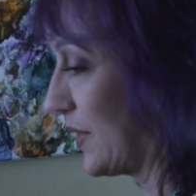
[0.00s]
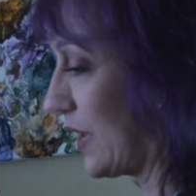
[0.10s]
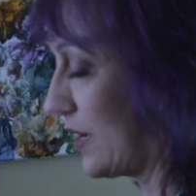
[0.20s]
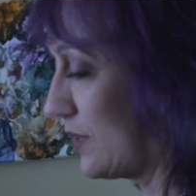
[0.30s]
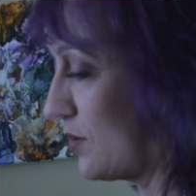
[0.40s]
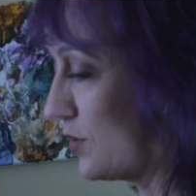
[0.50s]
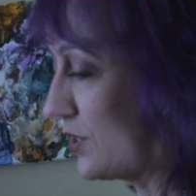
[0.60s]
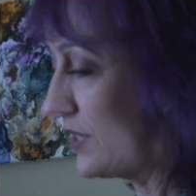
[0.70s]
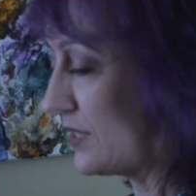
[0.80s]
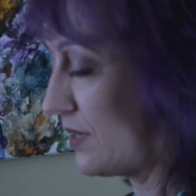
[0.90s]
I know
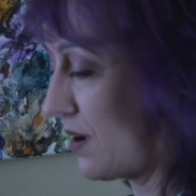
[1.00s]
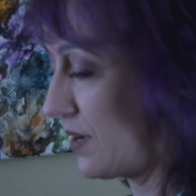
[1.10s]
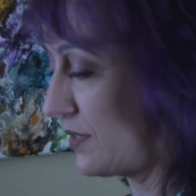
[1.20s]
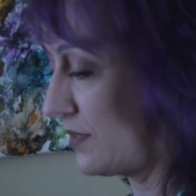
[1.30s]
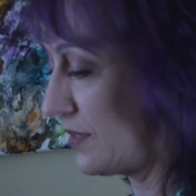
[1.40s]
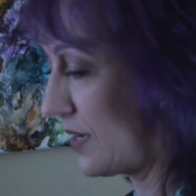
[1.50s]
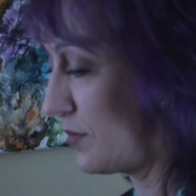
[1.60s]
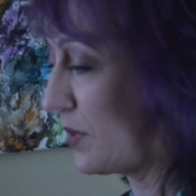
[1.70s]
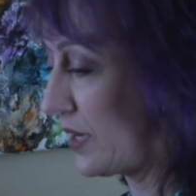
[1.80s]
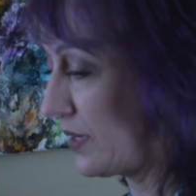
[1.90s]
she's not
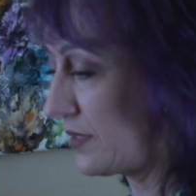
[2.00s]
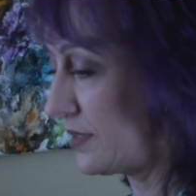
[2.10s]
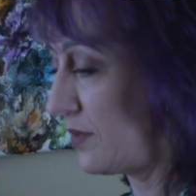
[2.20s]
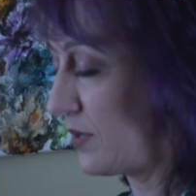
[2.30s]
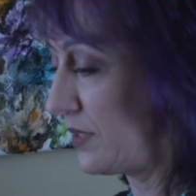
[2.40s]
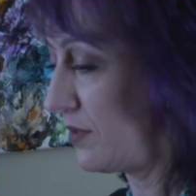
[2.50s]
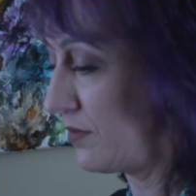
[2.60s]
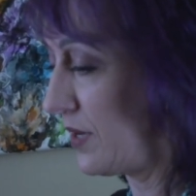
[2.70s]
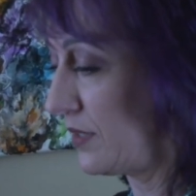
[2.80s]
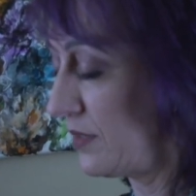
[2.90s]
diabetic, so I know
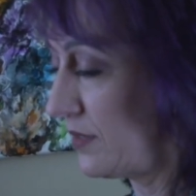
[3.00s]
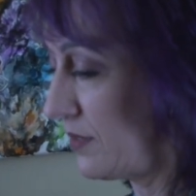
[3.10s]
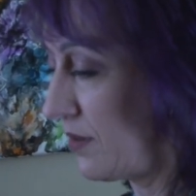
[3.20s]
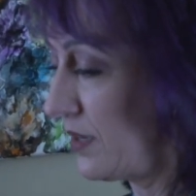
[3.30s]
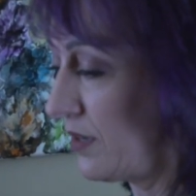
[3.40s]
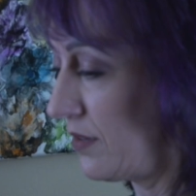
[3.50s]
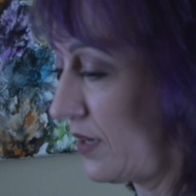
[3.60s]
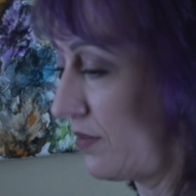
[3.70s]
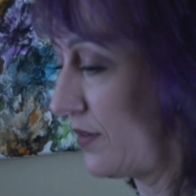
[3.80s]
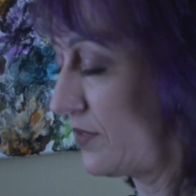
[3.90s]
not to start at her.
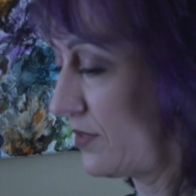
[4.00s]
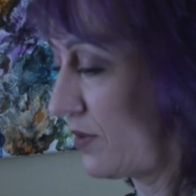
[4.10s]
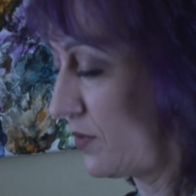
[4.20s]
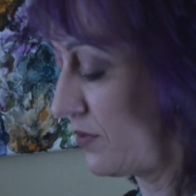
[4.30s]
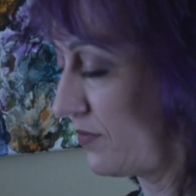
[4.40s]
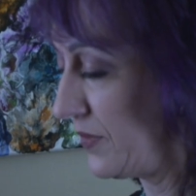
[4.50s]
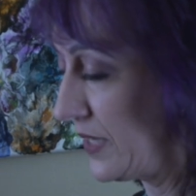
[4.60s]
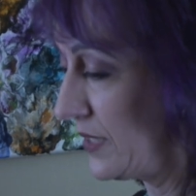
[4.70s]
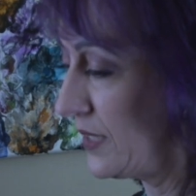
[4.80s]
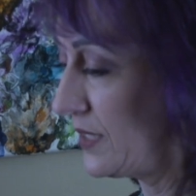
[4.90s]
I don't have to start with her
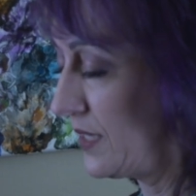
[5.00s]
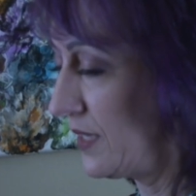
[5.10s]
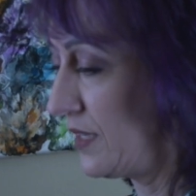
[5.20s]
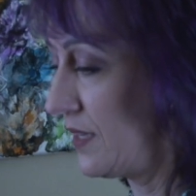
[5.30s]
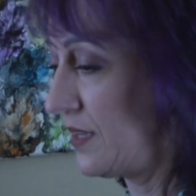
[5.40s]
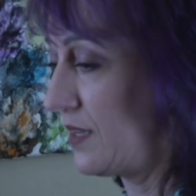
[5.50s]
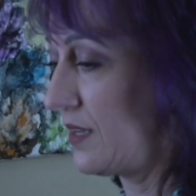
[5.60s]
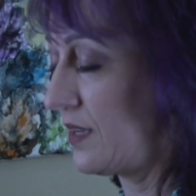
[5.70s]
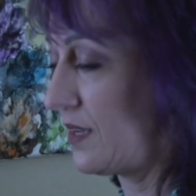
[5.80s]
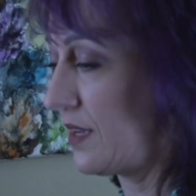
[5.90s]
feet.
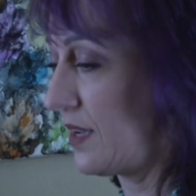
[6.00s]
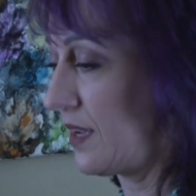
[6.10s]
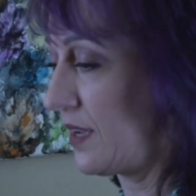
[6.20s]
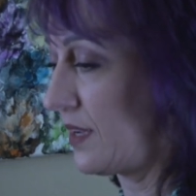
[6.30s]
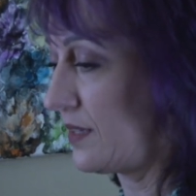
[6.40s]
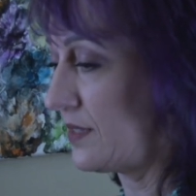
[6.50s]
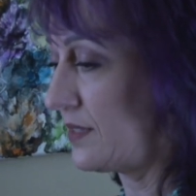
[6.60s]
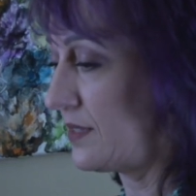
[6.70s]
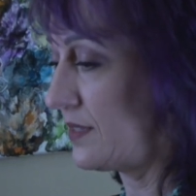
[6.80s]
And